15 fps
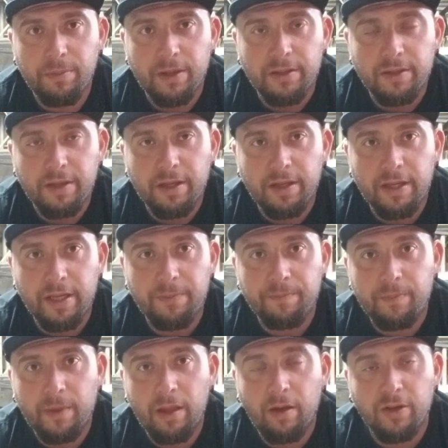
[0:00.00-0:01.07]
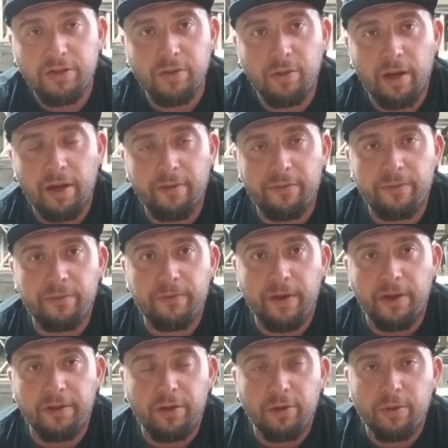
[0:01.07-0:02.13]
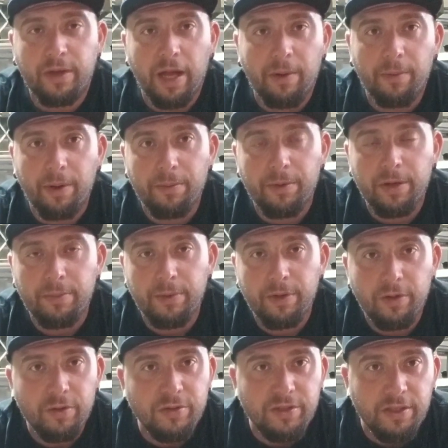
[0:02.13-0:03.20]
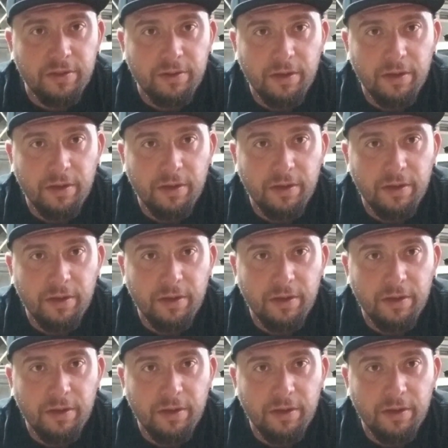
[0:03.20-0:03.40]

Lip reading: but yeah. Also, I have found a new camera I'm going to be using.